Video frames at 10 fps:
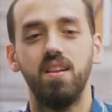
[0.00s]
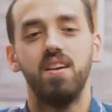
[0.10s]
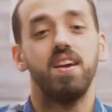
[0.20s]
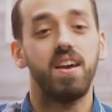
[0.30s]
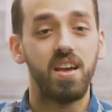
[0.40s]

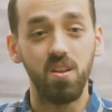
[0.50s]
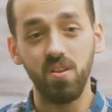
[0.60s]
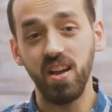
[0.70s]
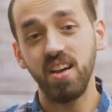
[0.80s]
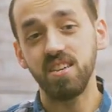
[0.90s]
Think about
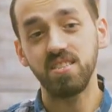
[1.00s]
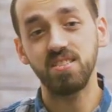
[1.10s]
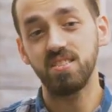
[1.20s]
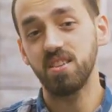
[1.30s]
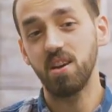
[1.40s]
what your viewers
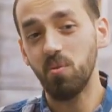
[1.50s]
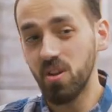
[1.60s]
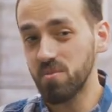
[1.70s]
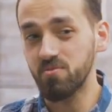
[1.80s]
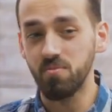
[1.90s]
want to see,
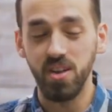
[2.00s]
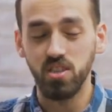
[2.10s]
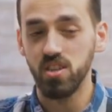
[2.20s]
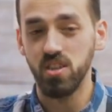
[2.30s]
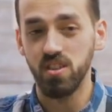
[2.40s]

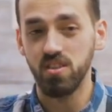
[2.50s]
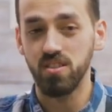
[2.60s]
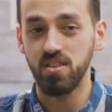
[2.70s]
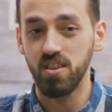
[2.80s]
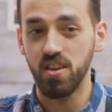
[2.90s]
what problems
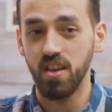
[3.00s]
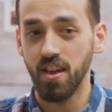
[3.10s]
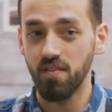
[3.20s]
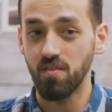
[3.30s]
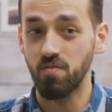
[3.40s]
they need
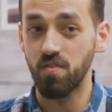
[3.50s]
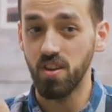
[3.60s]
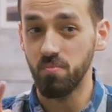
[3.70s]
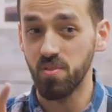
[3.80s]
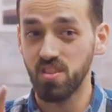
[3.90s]
solving,
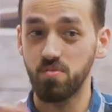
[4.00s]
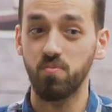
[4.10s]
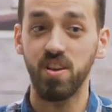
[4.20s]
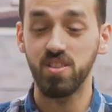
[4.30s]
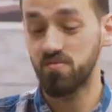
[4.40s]
what
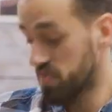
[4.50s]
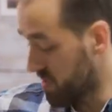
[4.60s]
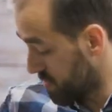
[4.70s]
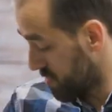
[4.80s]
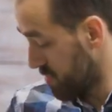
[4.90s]
information they're
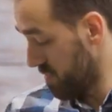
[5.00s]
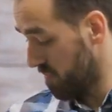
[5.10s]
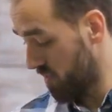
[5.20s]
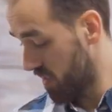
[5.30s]
searching for.